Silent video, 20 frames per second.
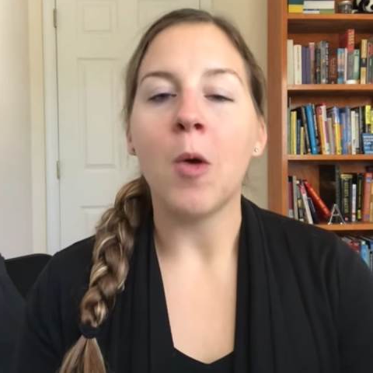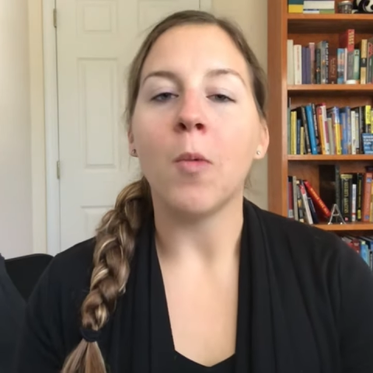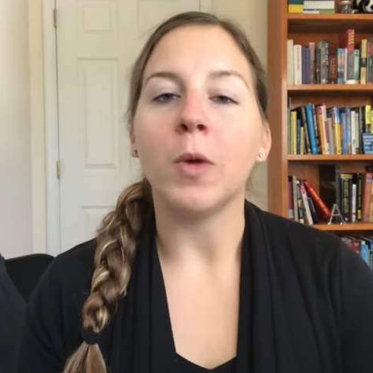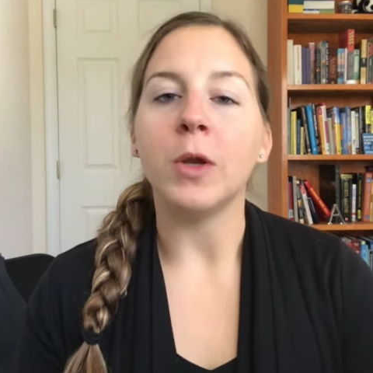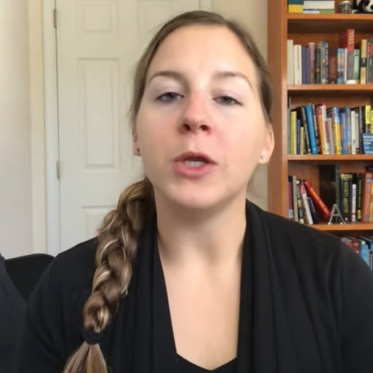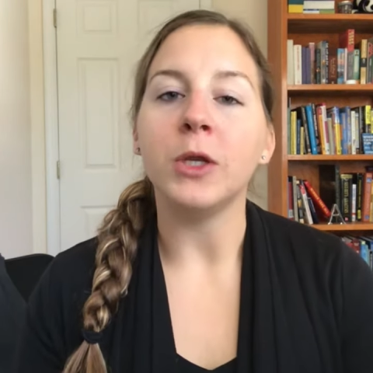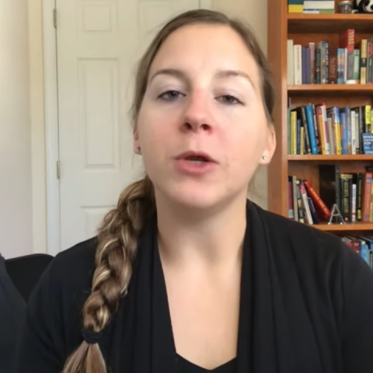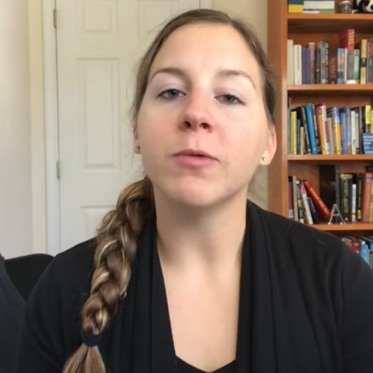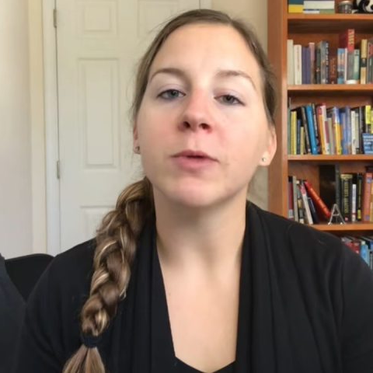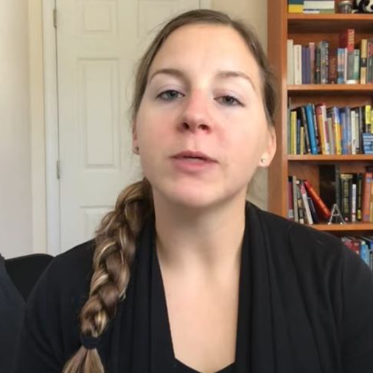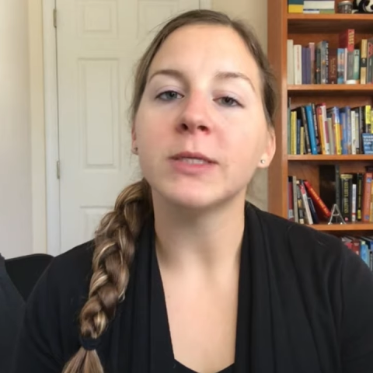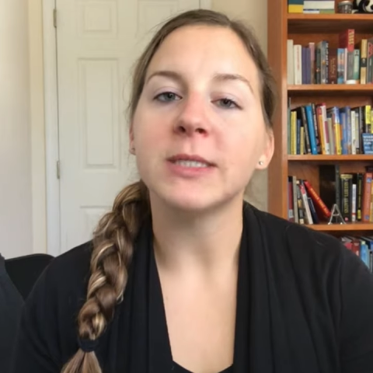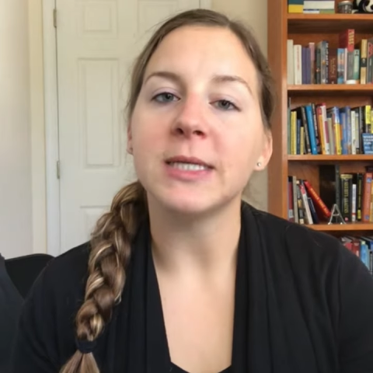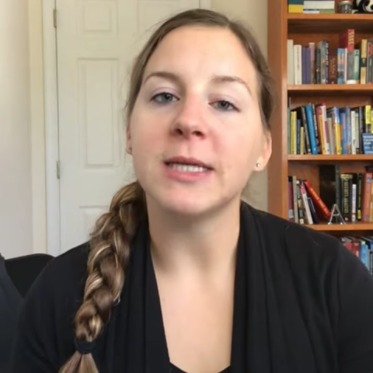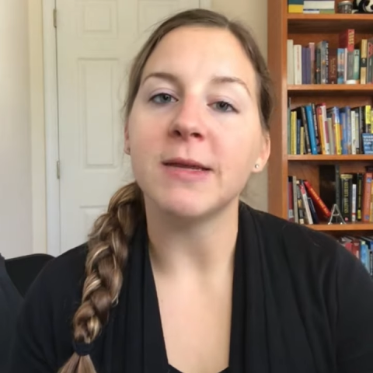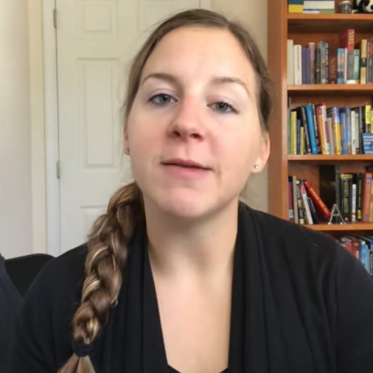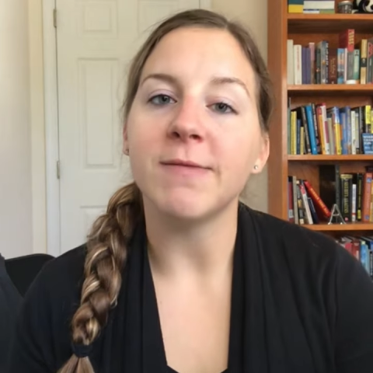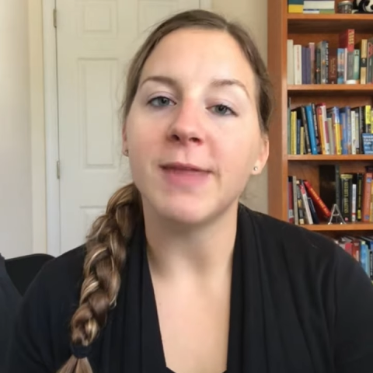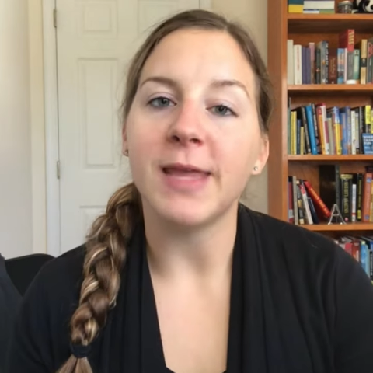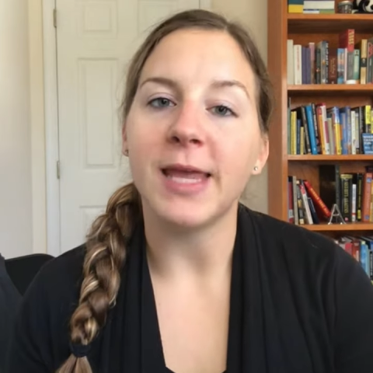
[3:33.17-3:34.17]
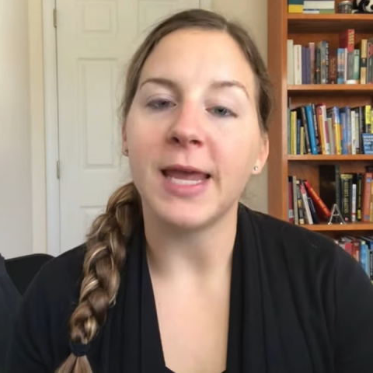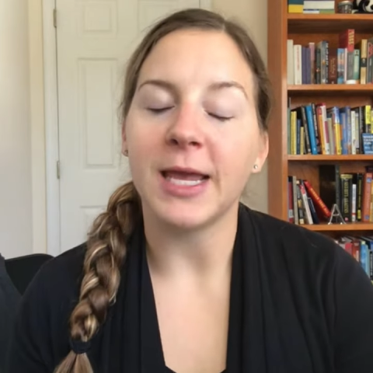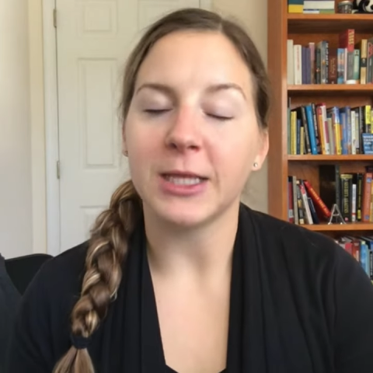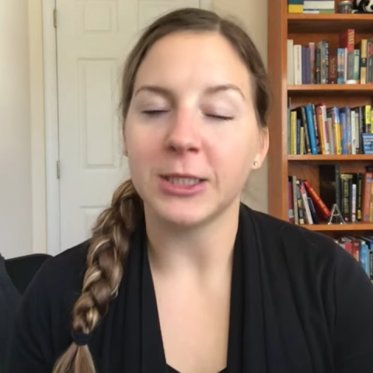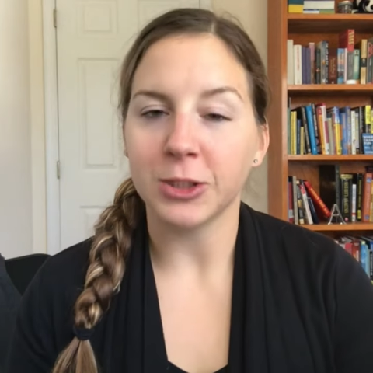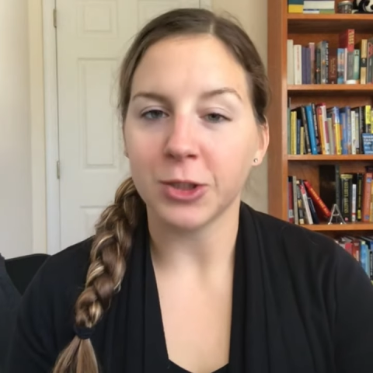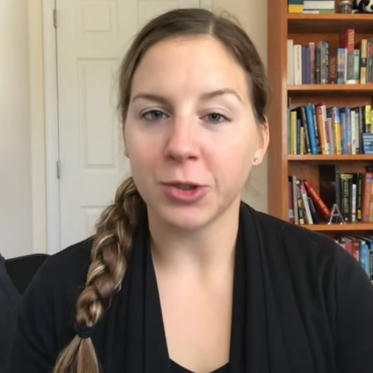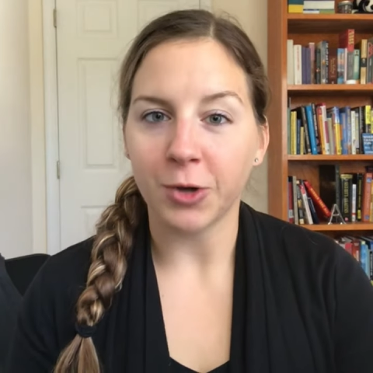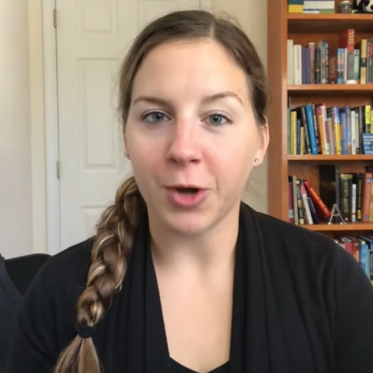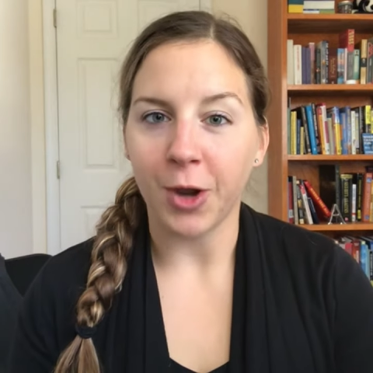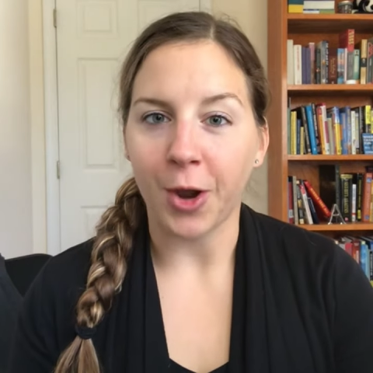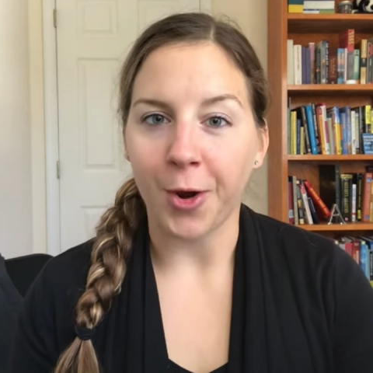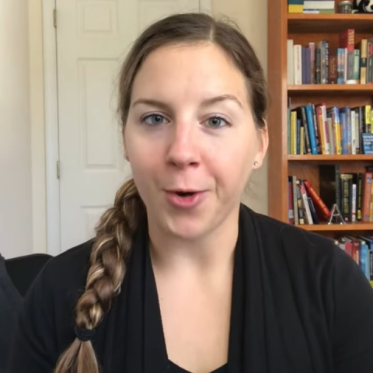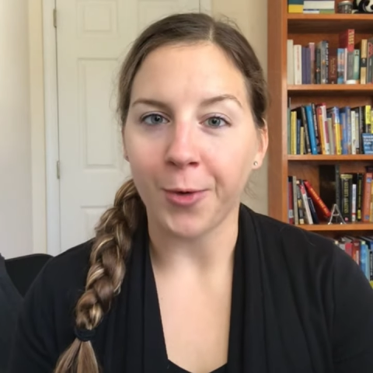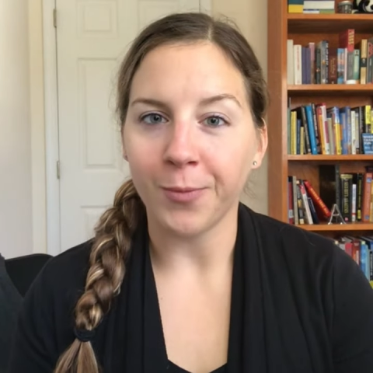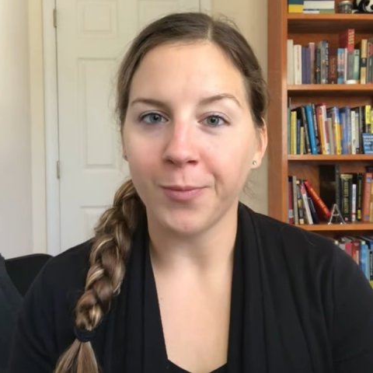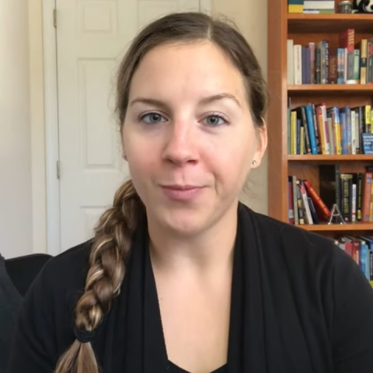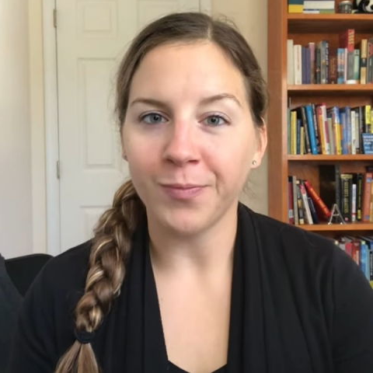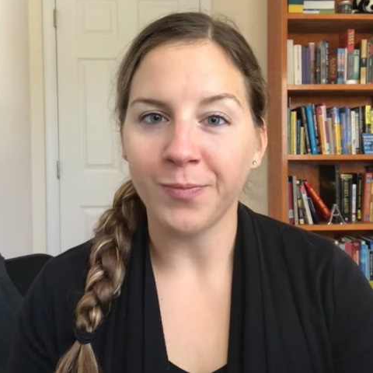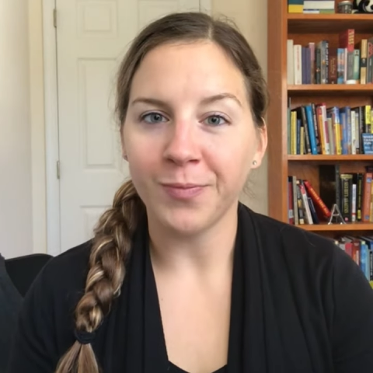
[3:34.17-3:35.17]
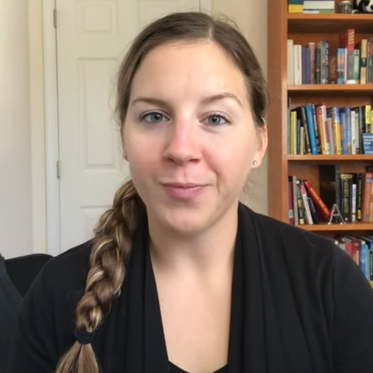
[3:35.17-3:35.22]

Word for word: when you receive the answer no